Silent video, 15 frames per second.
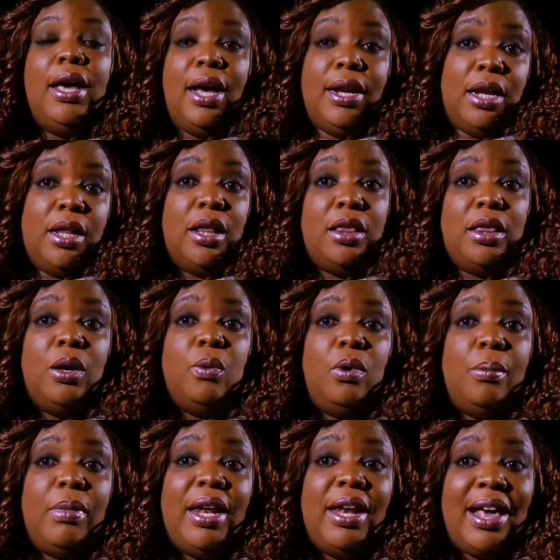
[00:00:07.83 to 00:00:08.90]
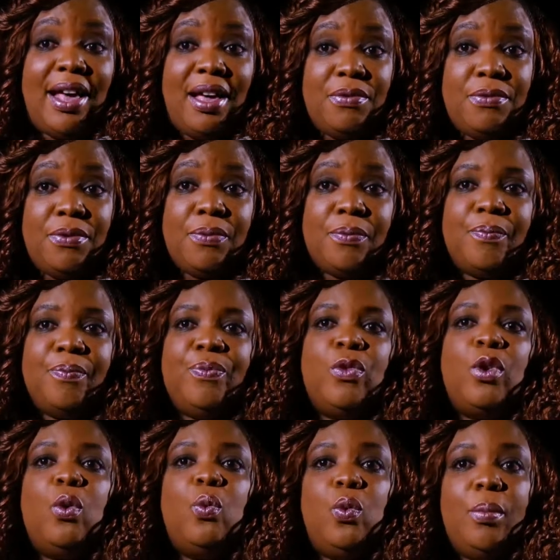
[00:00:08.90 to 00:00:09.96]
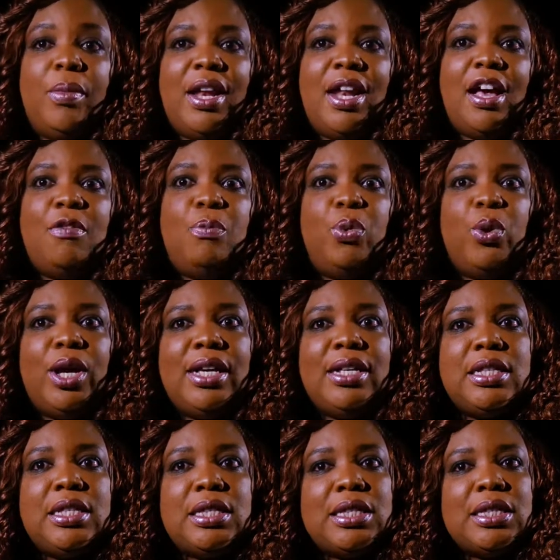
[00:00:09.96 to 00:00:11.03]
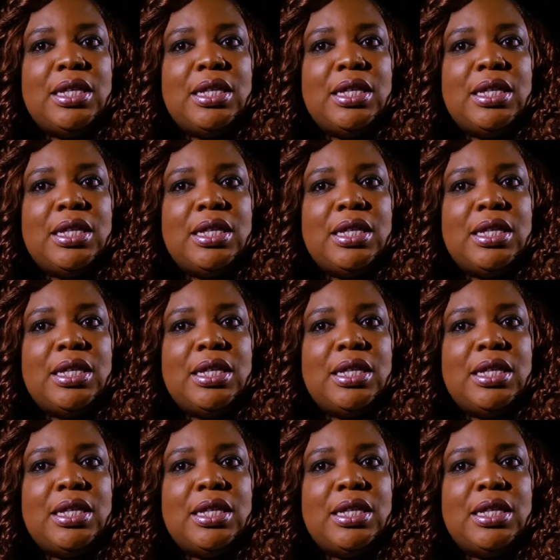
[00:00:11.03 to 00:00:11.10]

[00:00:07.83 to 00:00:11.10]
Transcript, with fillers: Another thing women have, women have brains.